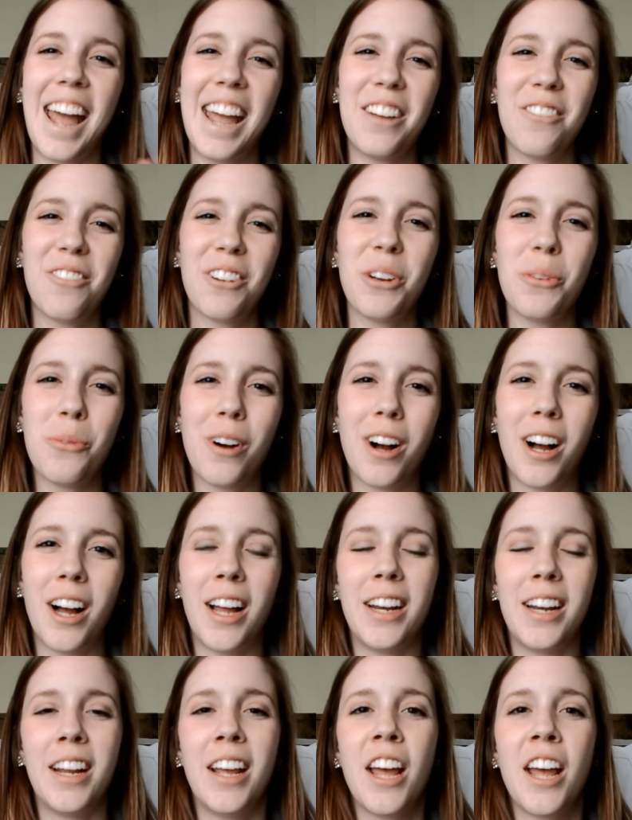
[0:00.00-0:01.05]
Hey
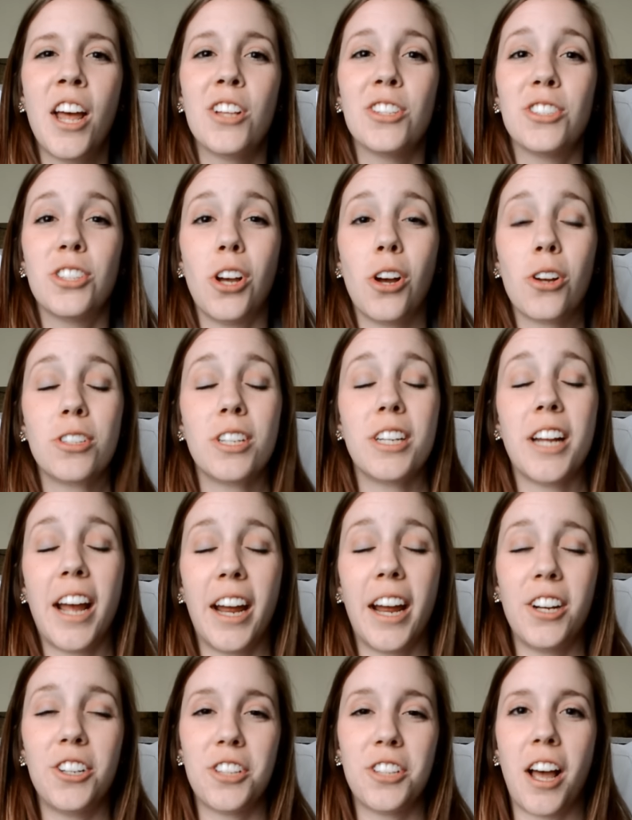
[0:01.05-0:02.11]
everyone! So
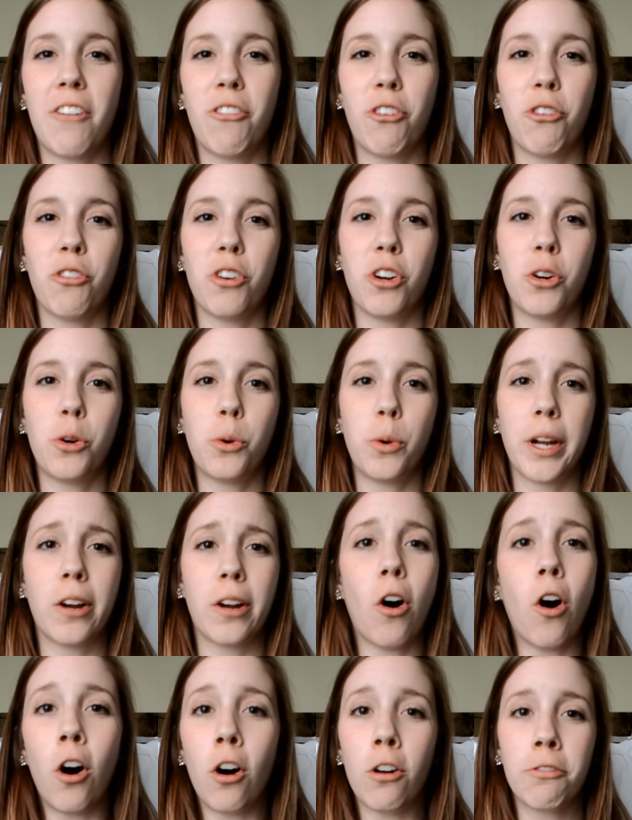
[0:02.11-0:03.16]
today I just have a real quick
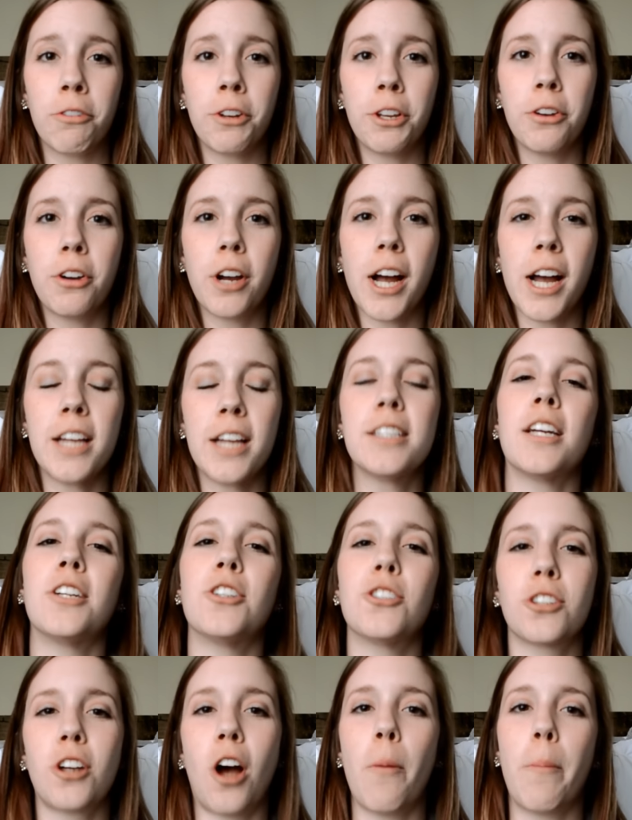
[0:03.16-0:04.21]
haul for you guys. I
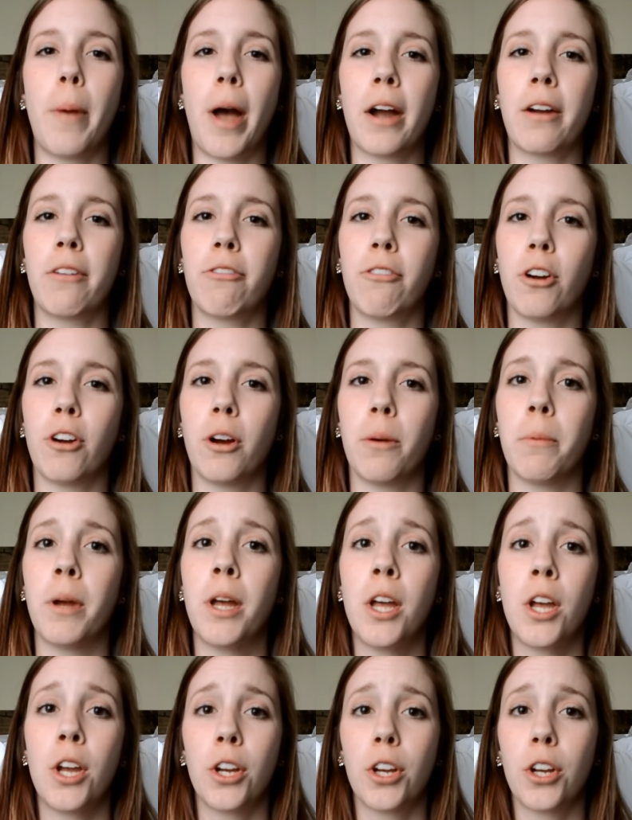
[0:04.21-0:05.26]
just got back from
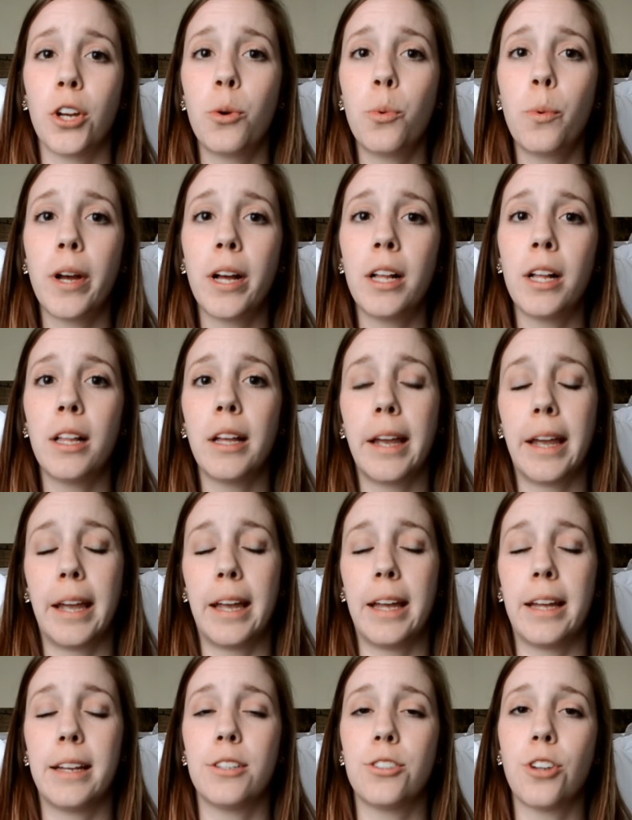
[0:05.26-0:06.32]
Goodwill
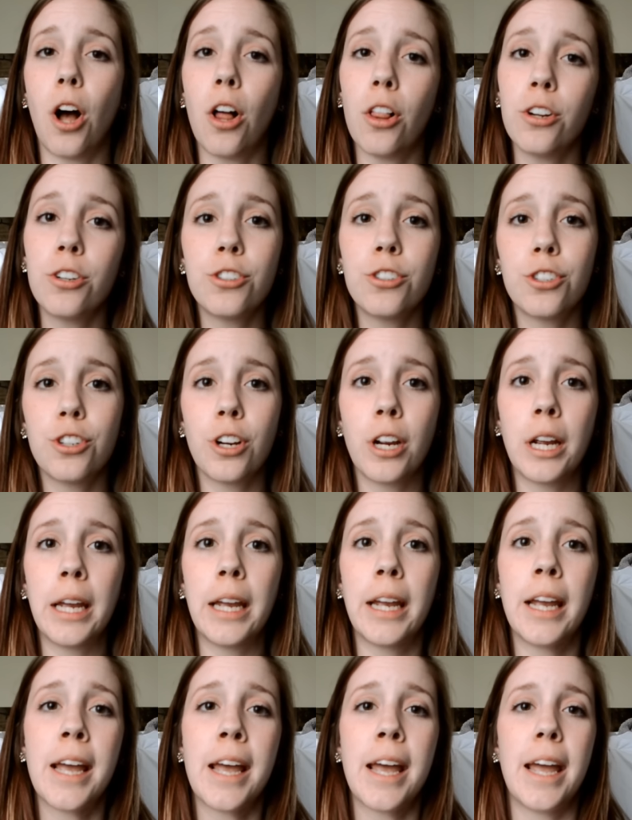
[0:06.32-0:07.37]
and Dollar
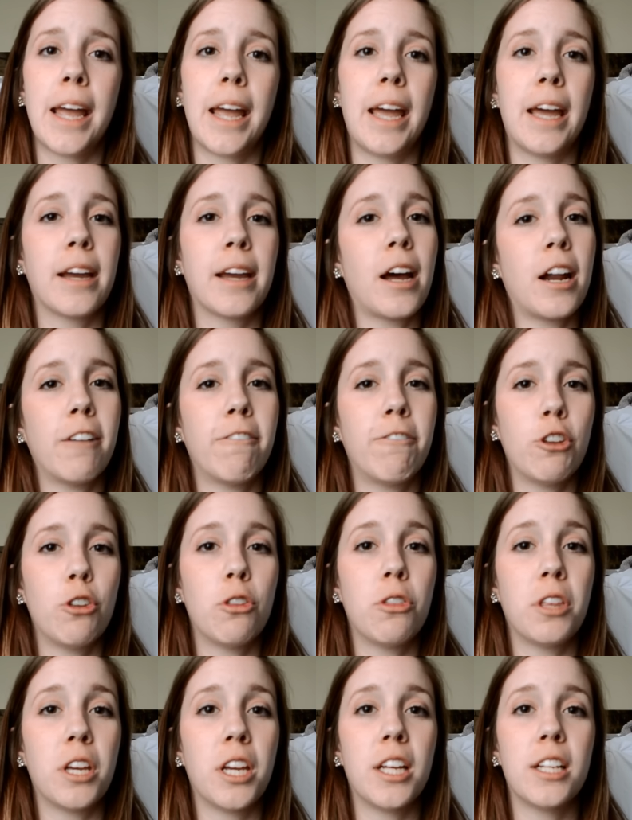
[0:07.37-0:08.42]
Tree and got a few
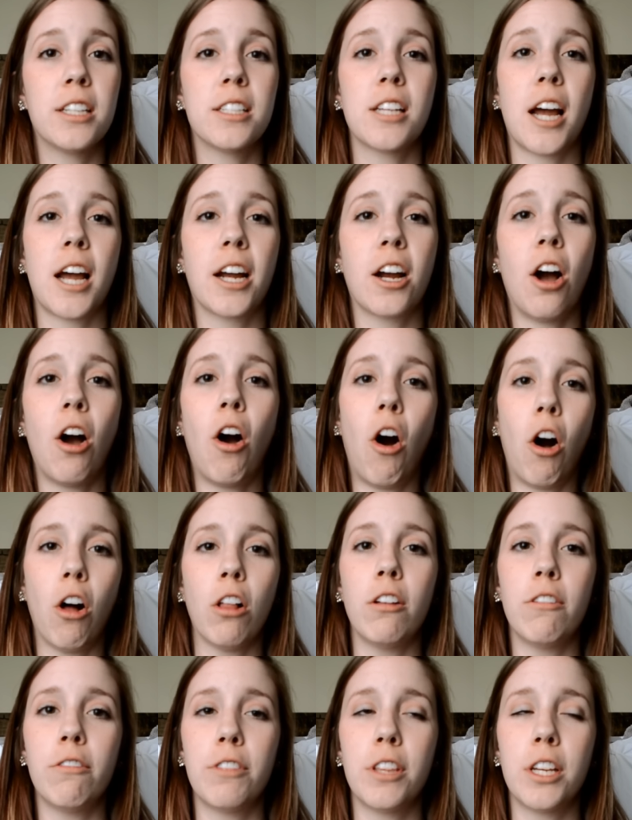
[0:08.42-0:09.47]
things. I got
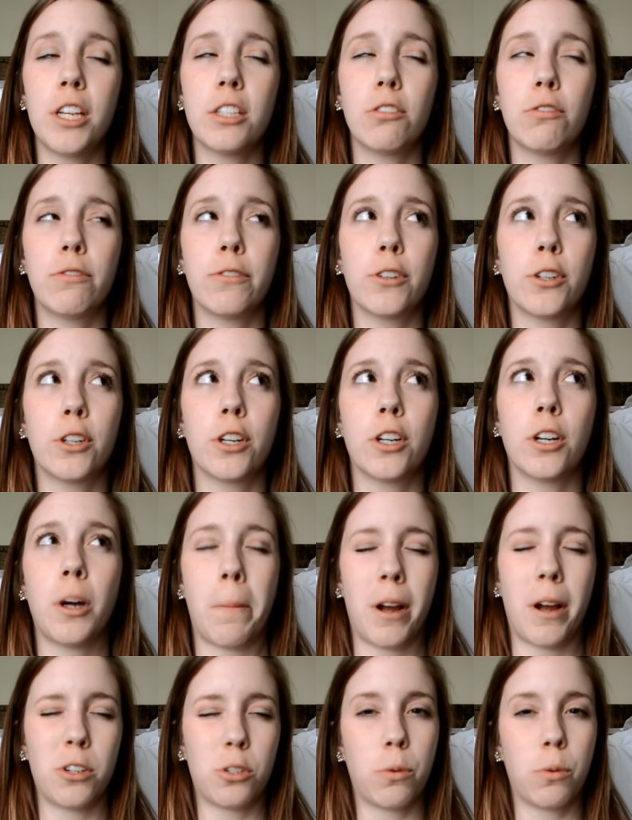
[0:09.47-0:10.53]
all of this for
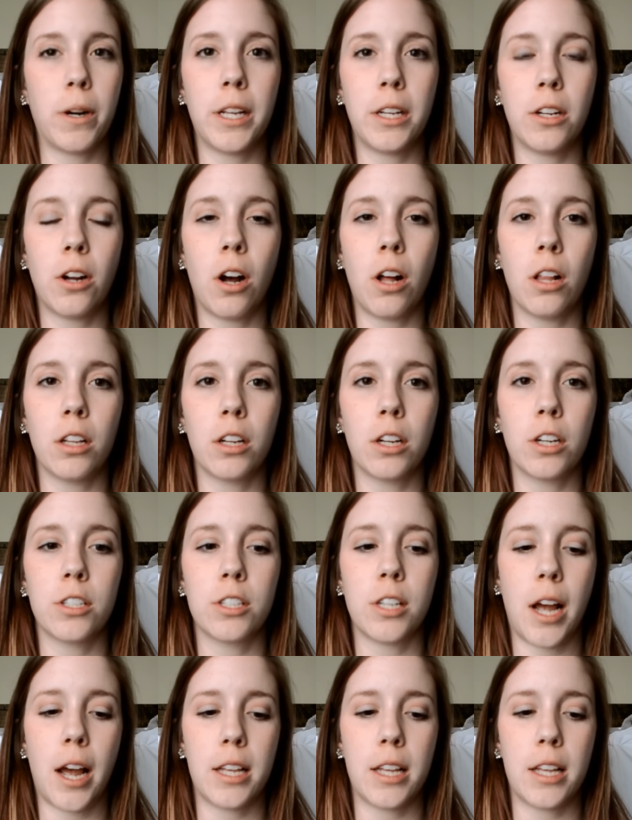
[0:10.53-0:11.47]
about twenty dollars.